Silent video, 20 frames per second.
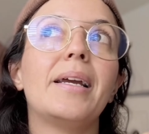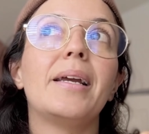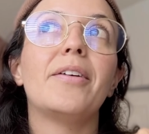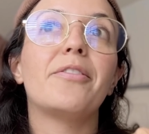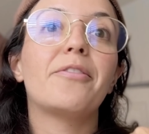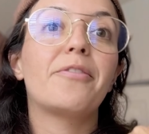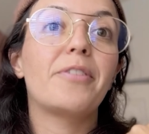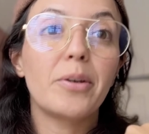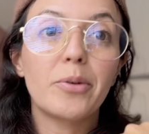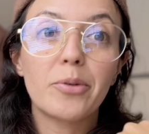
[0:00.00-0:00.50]

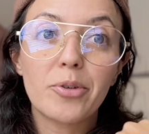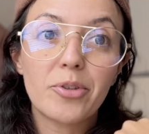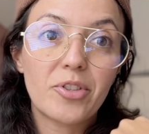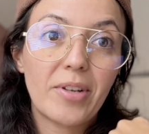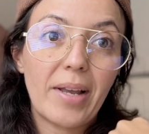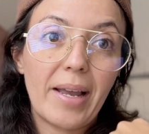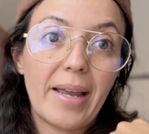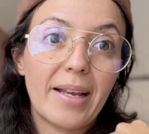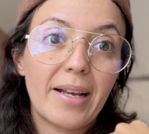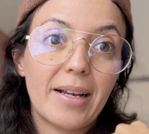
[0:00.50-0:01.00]
feels
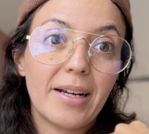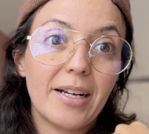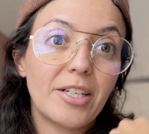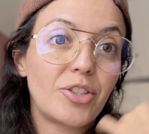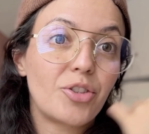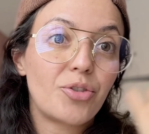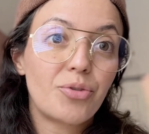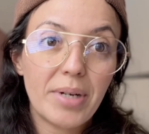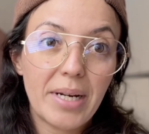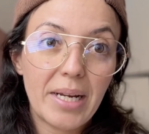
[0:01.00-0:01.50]
like a
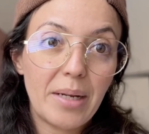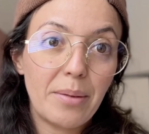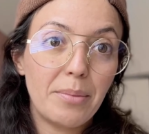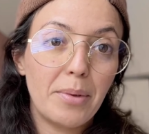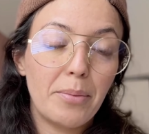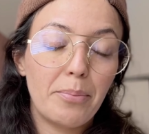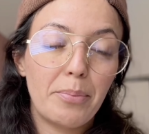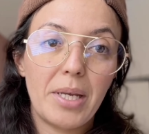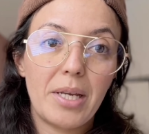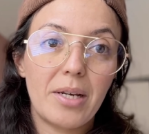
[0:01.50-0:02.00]

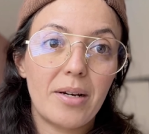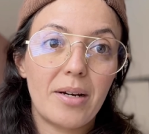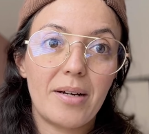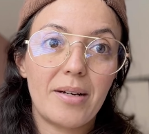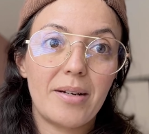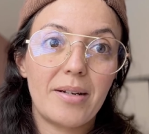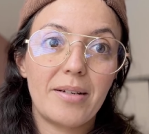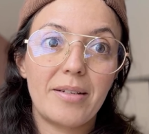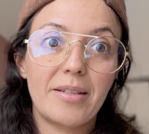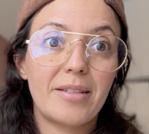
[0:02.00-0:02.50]
dream,
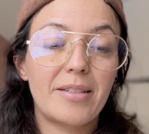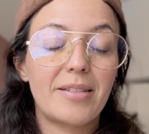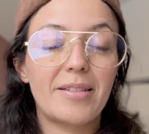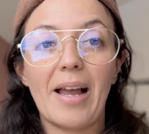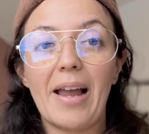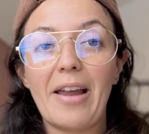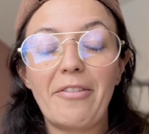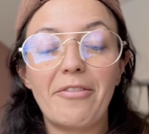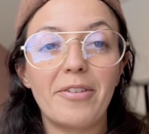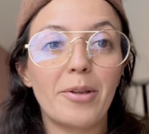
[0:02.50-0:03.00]
because
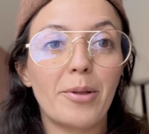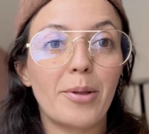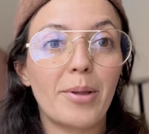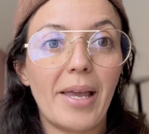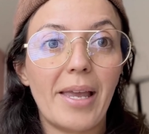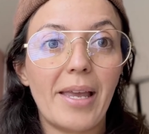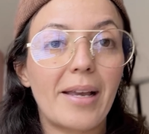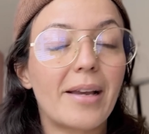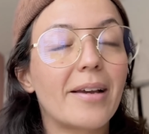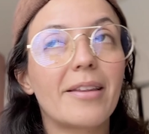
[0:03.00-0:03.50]
I feel
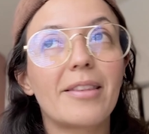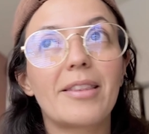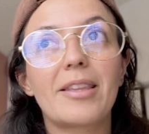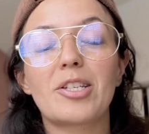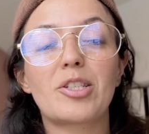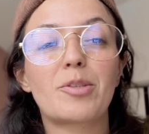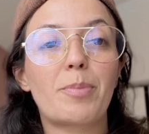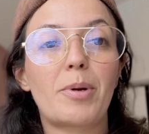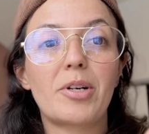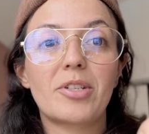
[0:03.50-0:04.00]
like
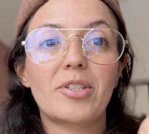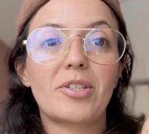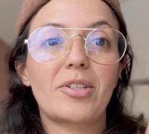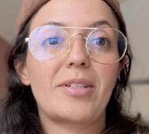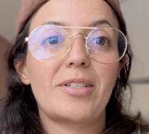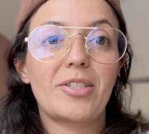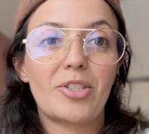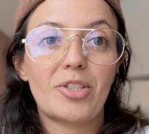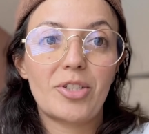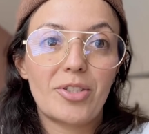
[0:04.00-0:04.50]
this person
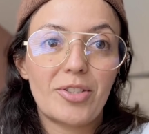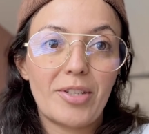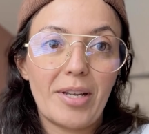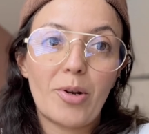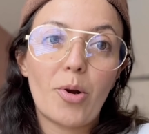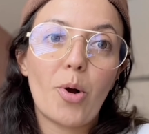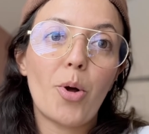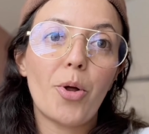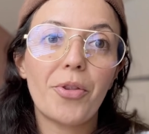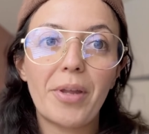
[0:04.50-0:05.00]
is just
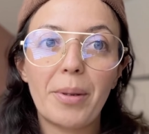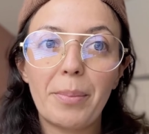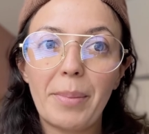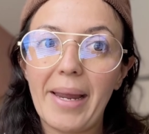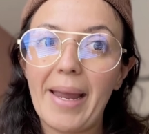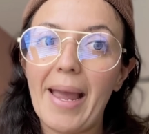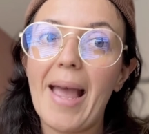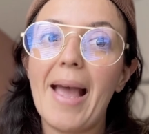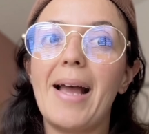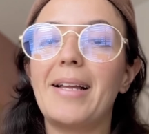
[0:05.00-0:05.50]
like holding
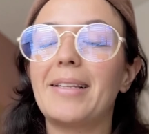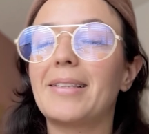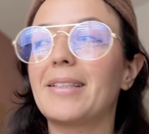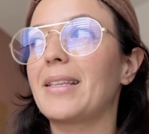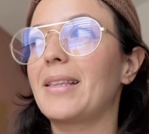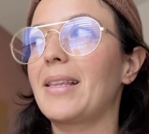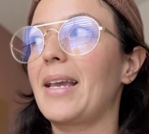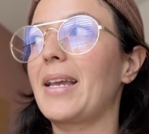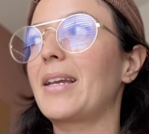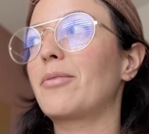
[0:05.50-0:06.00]
my hand
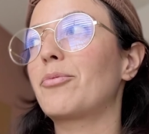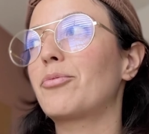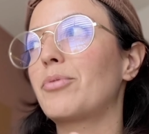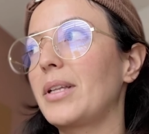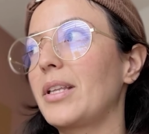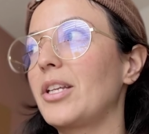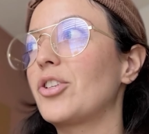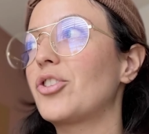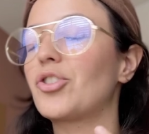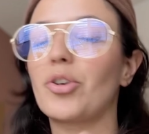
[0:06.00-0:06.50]
and like
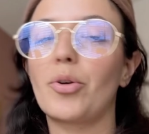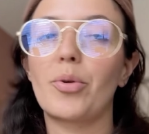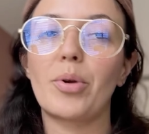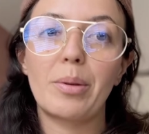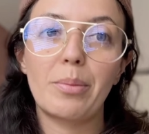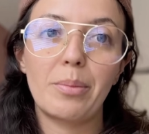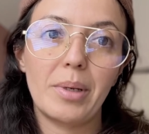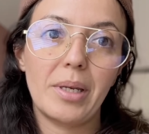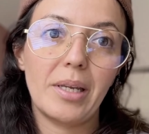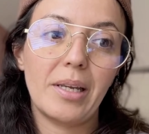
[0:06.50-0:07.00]
really
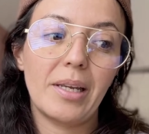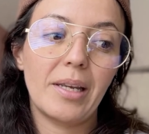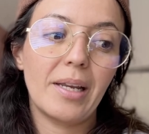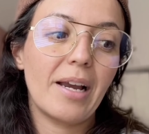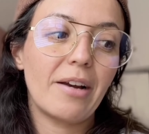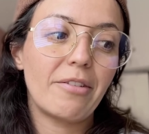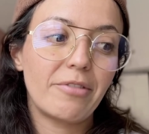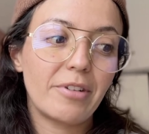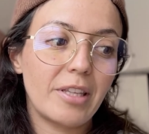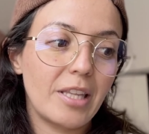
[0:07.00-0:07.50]
showing me
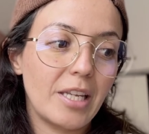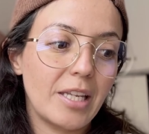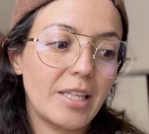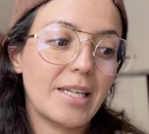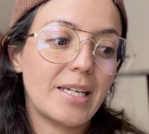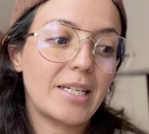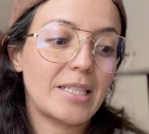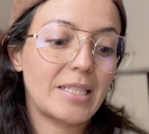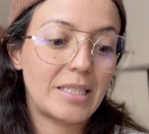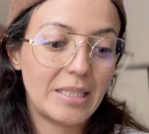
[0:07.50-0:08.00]
everything
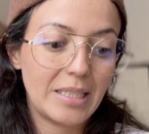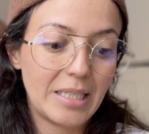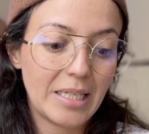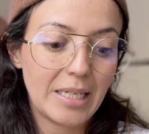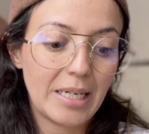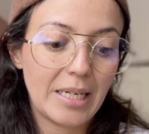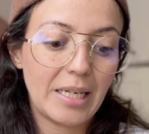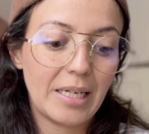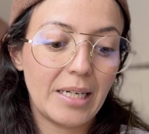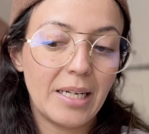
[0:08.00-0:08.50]
that is
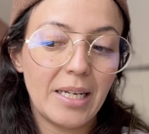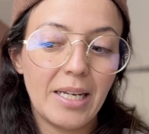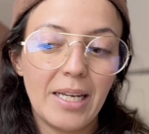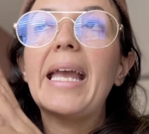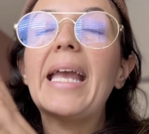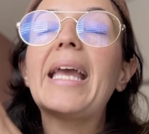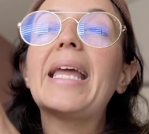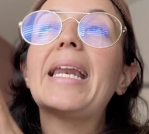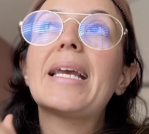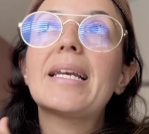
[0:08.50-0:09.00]
needed.
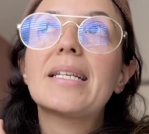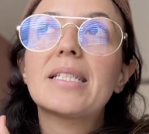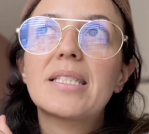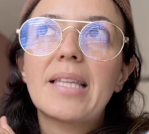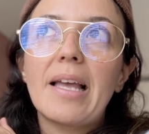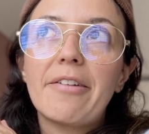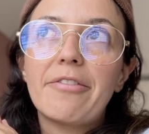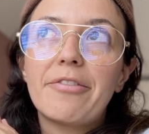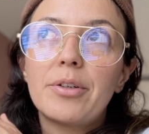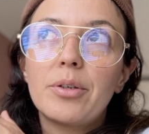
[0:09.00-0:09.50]
It is
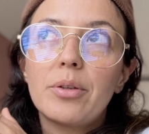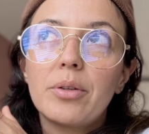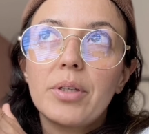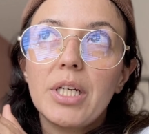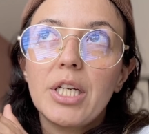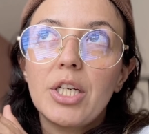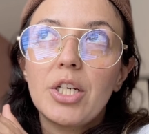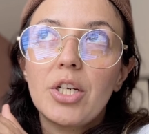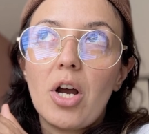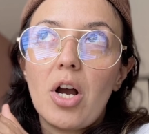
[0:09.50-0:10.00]

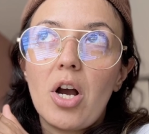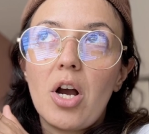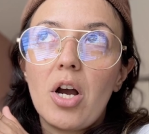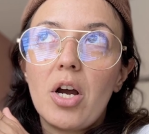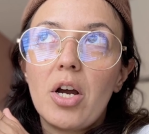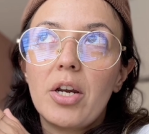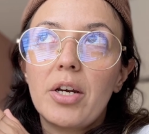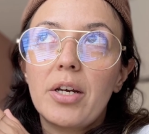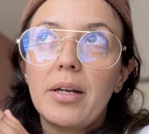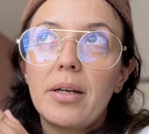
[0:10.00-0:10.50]
definitely
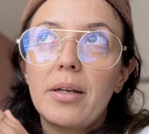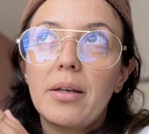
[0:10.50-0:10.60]
not